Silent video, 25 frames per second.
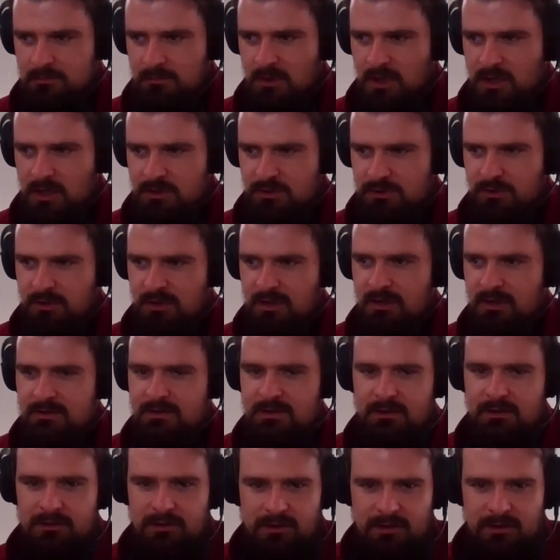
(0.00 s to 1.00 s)

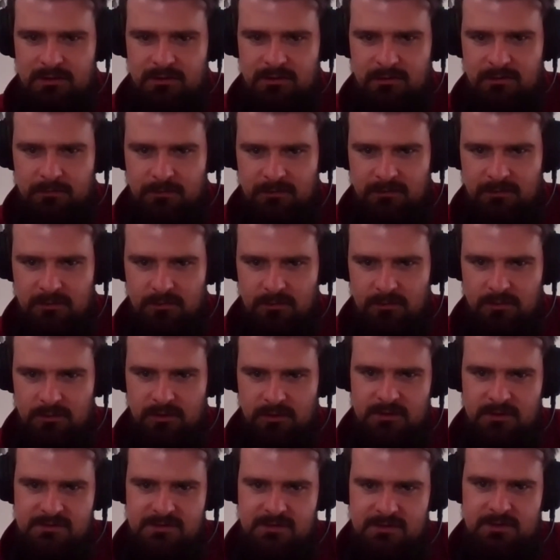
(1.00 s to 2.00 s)
educating leaders within
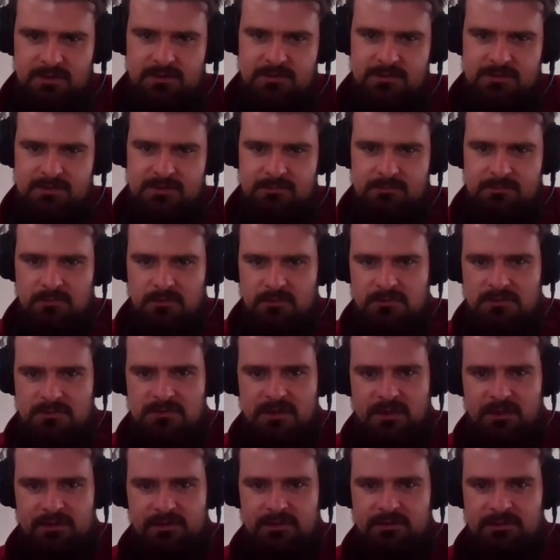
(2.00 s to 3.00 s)
organizations,
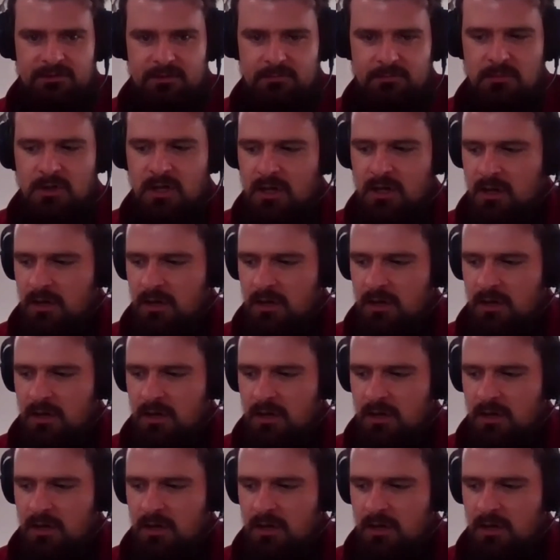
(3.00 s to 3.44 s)
telling them,